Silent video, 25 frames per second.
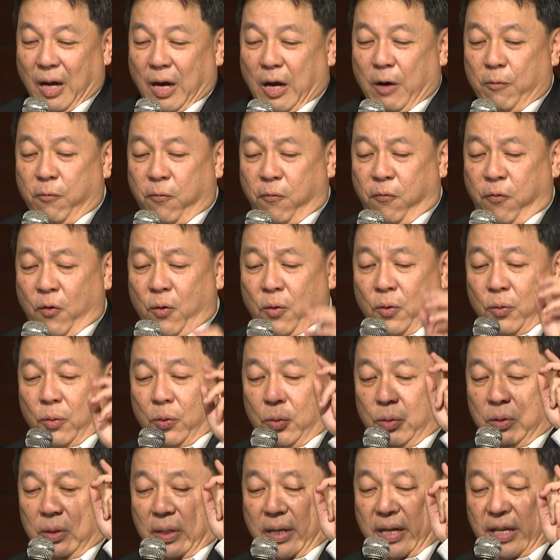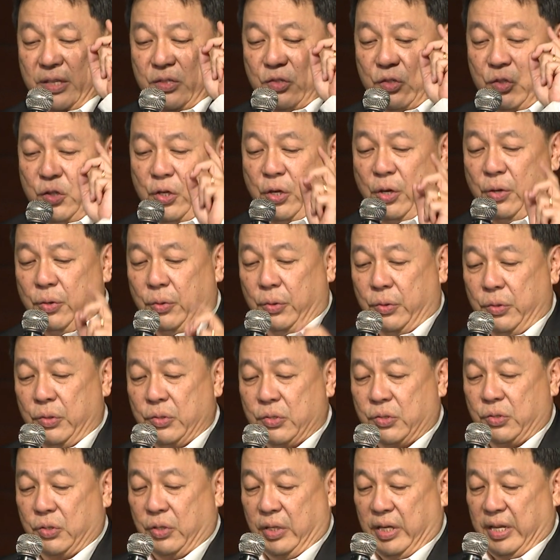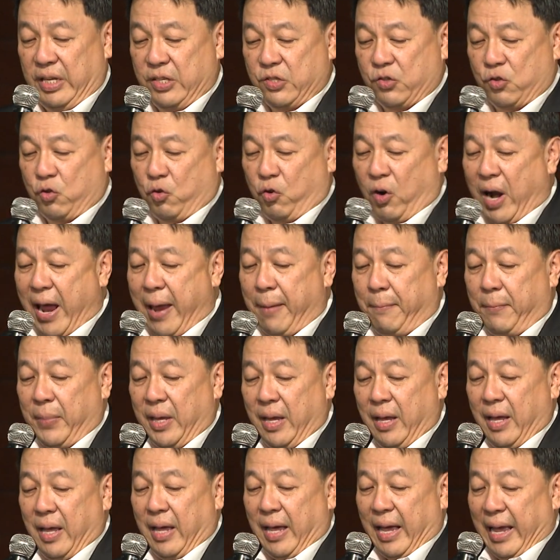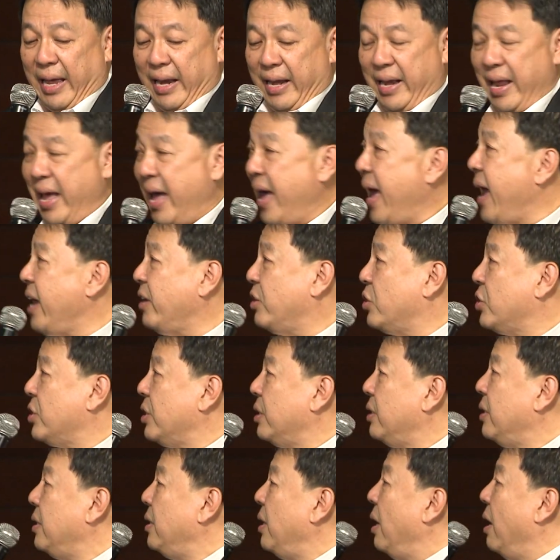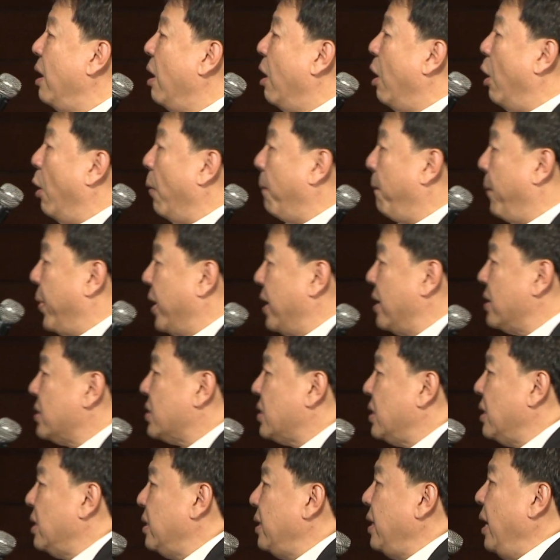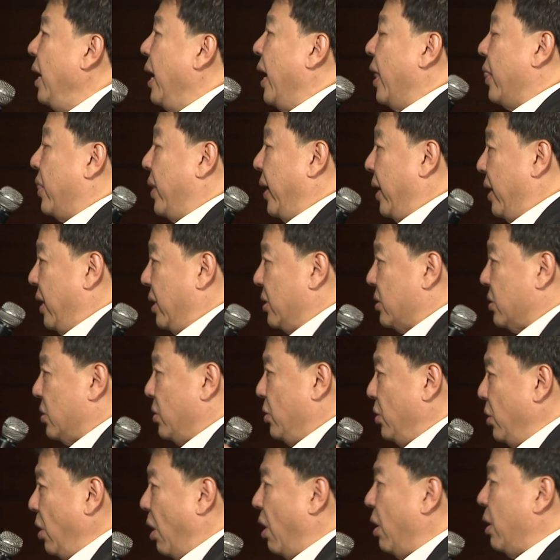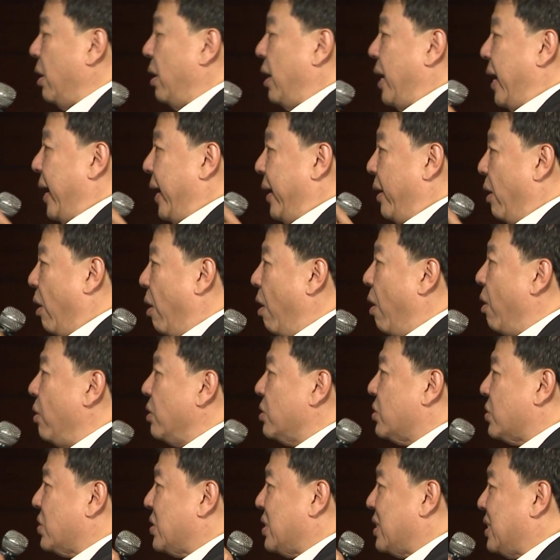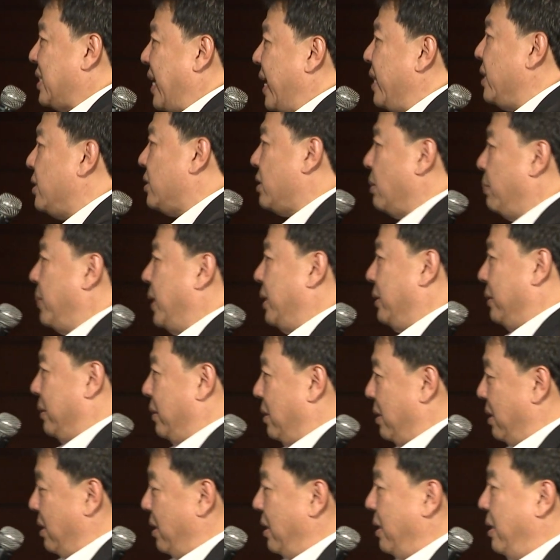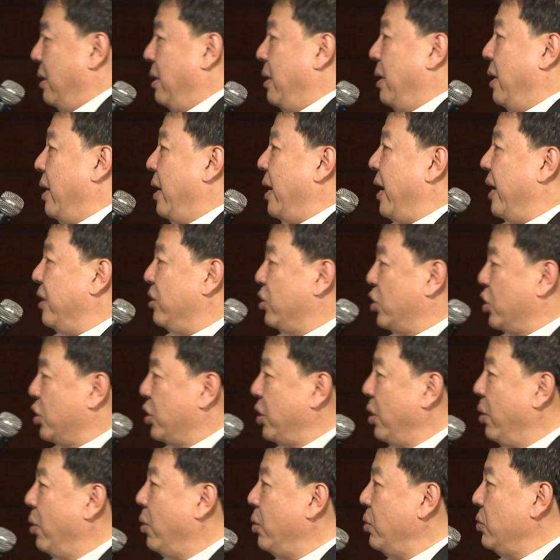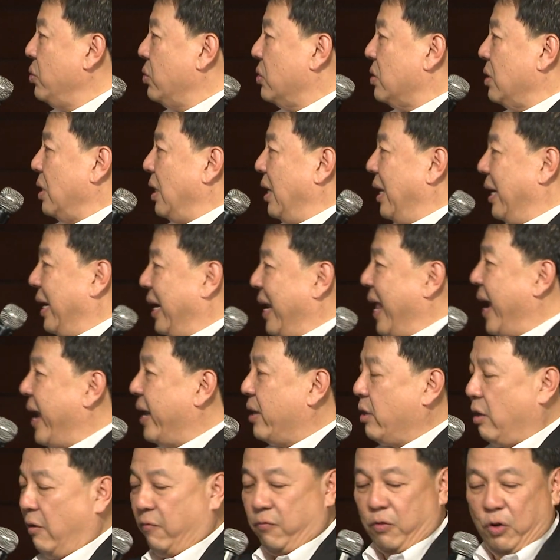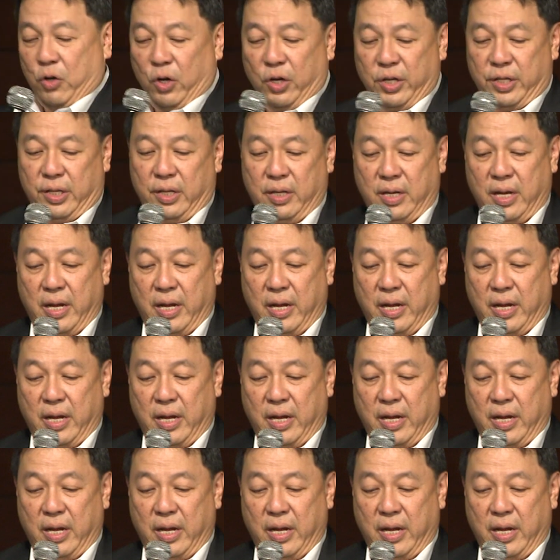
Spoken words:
A fool is used to describe an action or person that is not at all sensible and shows a lack of good